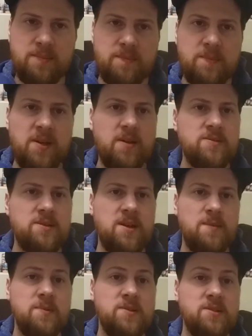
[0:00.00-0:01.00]
beggars
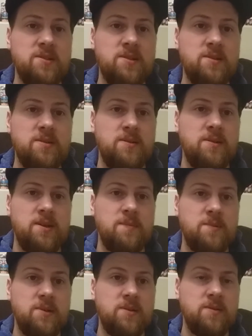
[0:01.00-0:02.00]
can't be cheap. Can't
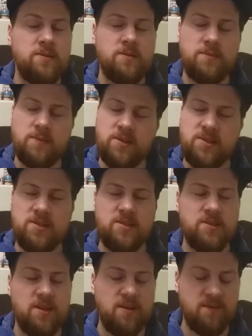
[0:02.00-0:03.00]
be, what's the
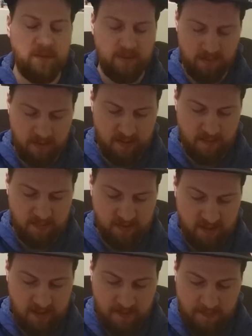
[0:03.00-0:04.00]
saying for crap's
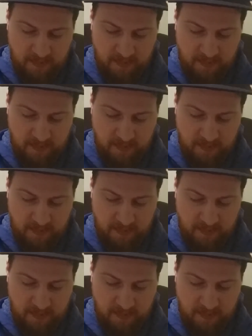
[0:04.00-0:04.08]
sake?